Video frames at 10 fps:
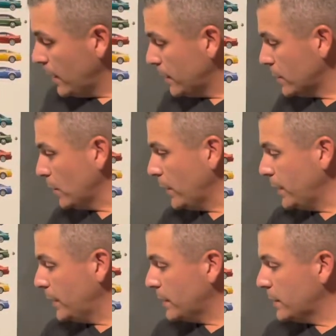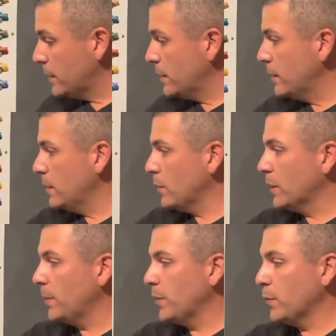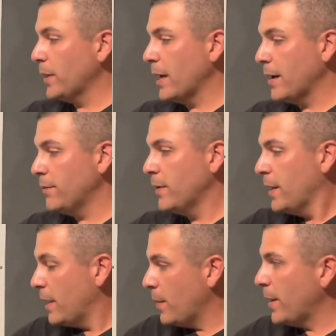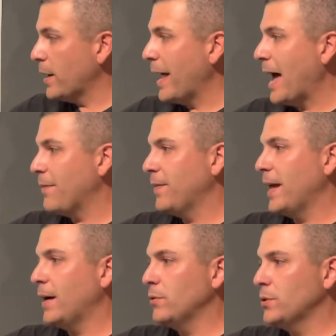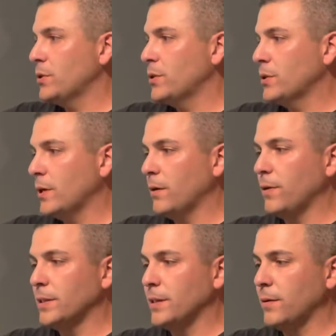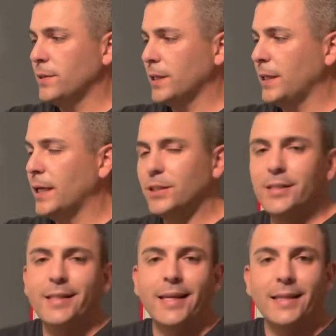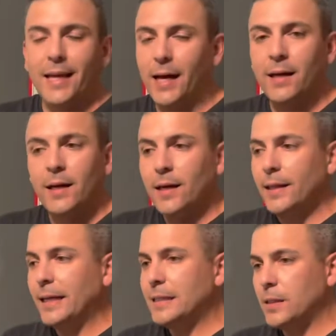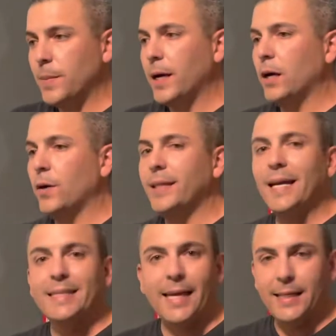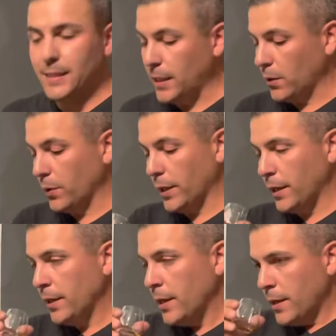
So in this little cup here, we have about a half an ounce of tequila, just to get that smell and that taste there, okay?